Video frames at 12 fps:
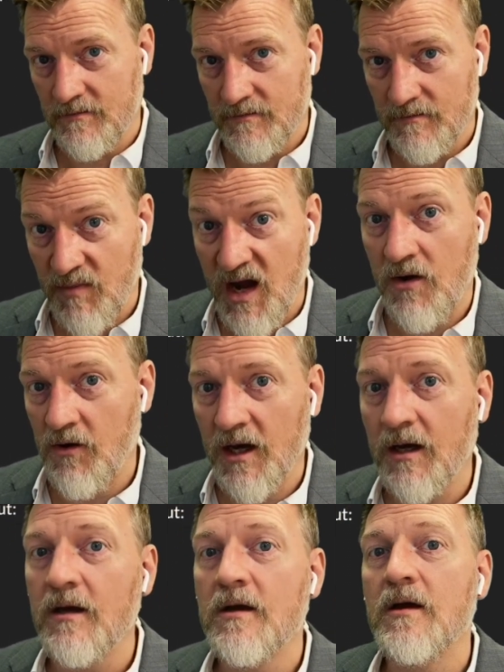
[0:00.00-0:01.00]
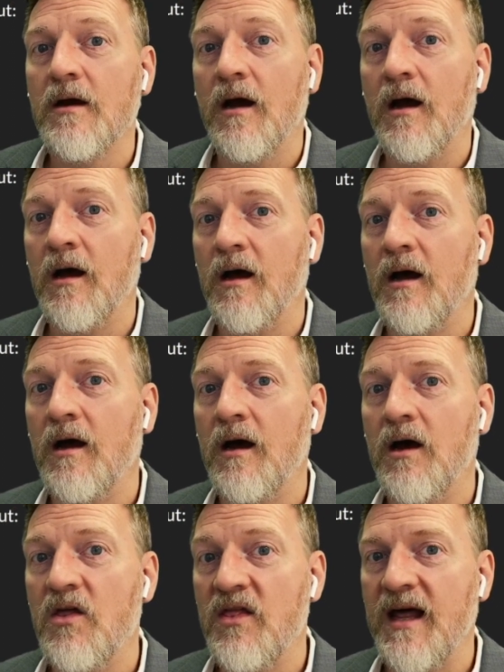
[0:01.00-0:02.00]
pairing,
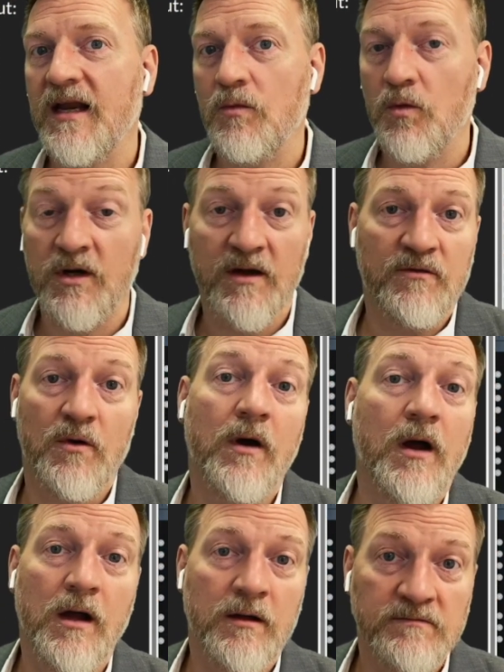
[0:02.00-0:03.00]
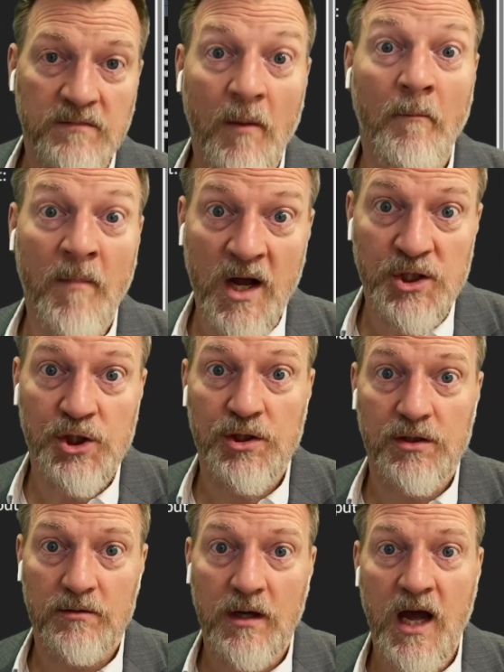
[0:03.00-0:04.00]
that it will give you a much
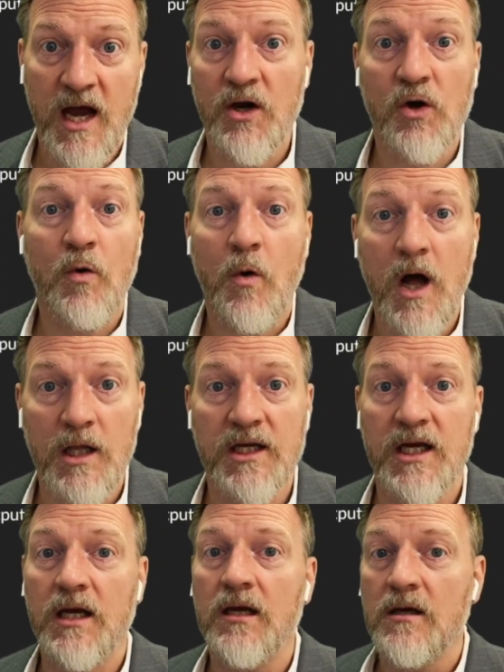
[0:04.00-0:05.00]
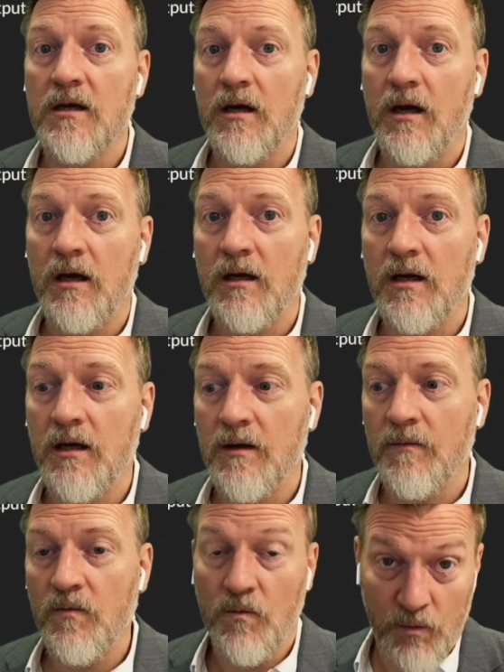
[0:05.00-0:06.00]
higher quality
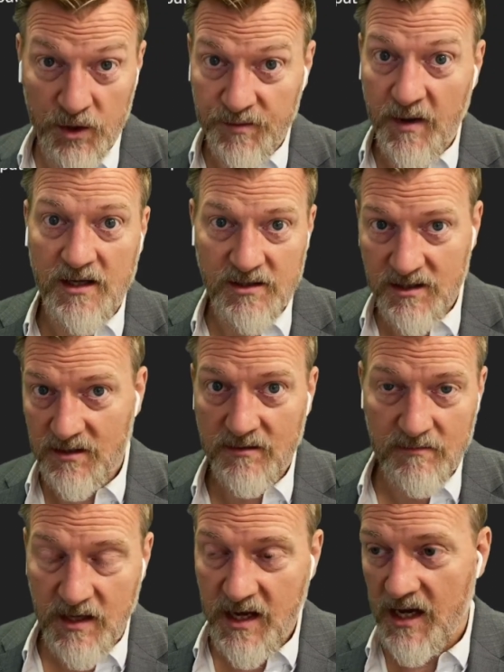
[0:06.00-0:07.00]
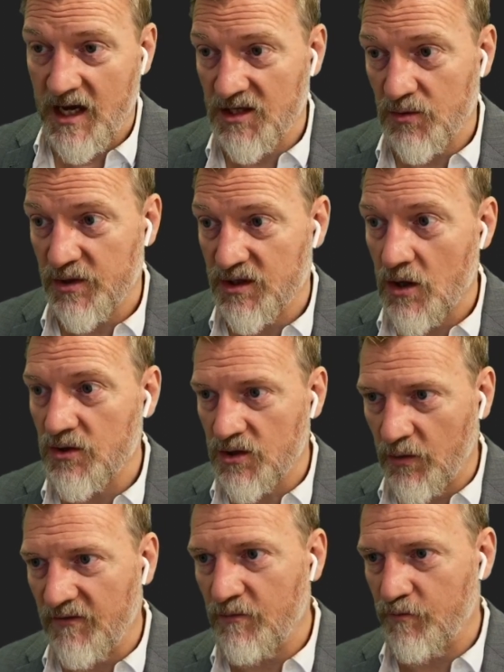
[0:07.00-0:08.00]
response as a result. So
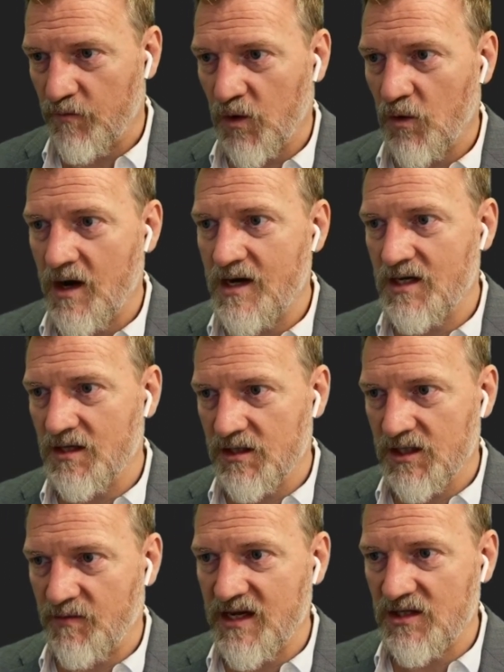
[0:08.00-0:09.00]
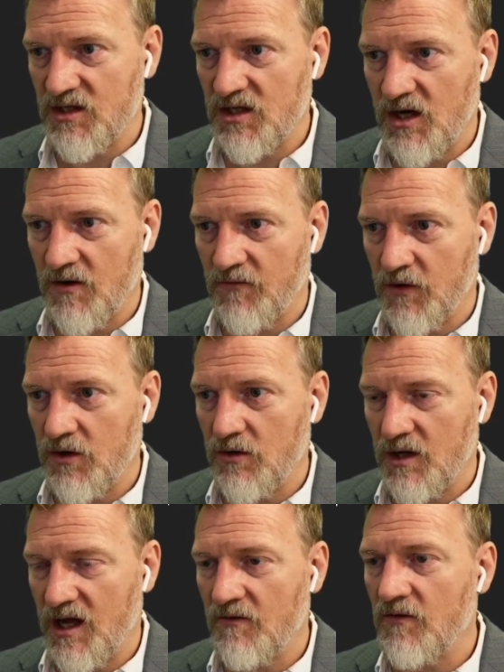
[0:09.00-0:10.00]
we've created spaces here for you to
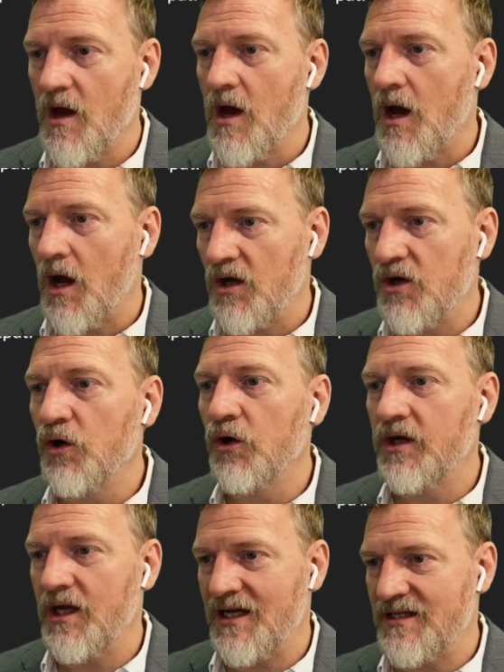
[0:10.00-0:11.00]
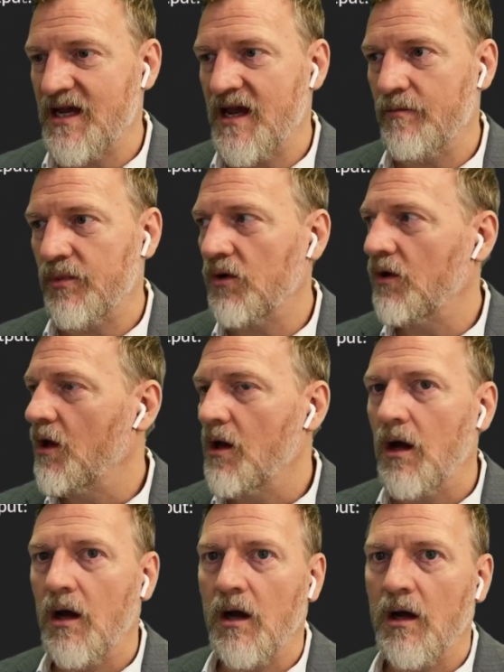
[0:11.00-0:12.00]
give a good example
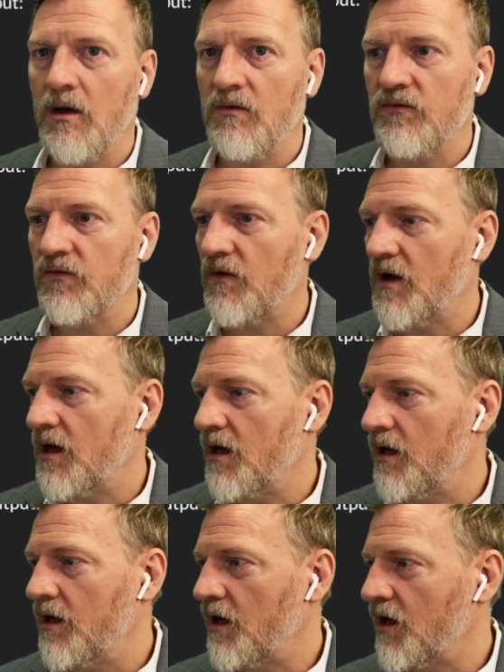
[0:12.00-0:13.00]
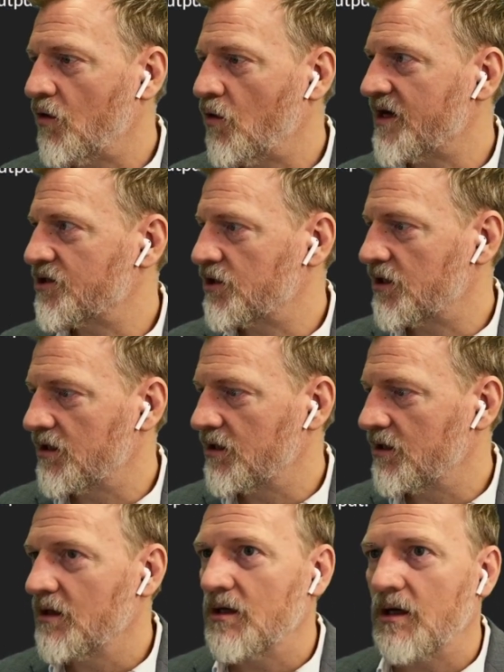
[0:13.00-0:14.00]
of a question
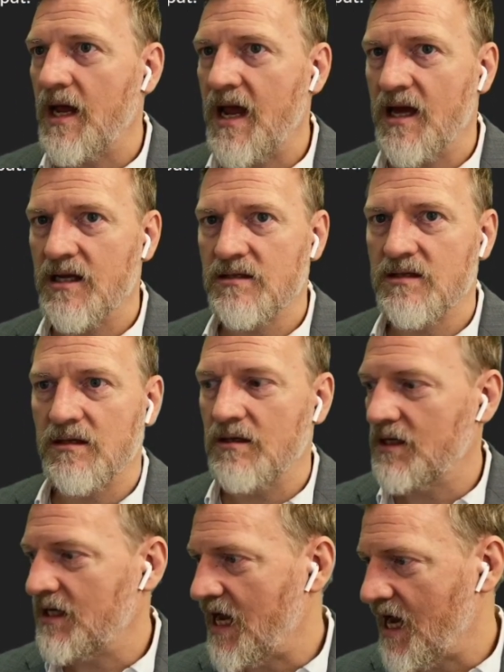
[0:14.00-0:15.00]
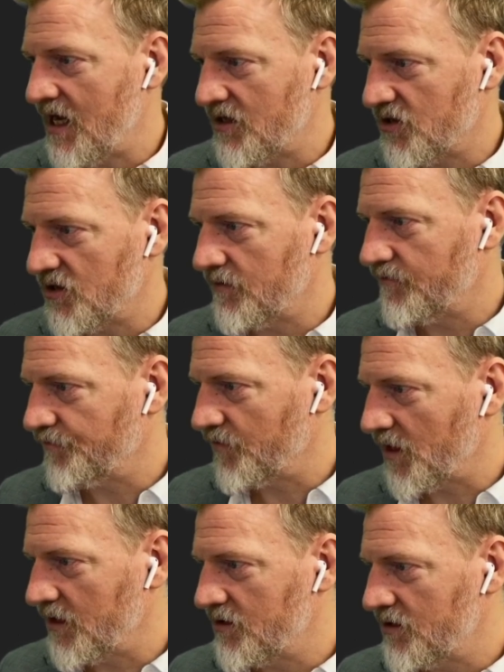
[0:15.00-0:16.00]
and an answer.
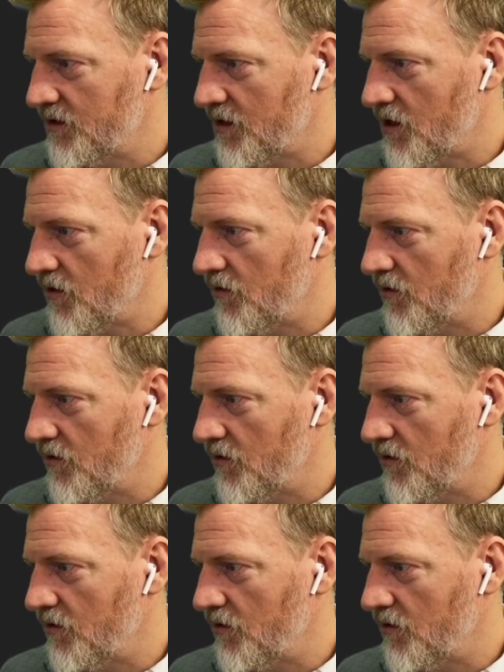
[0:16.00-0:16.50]
So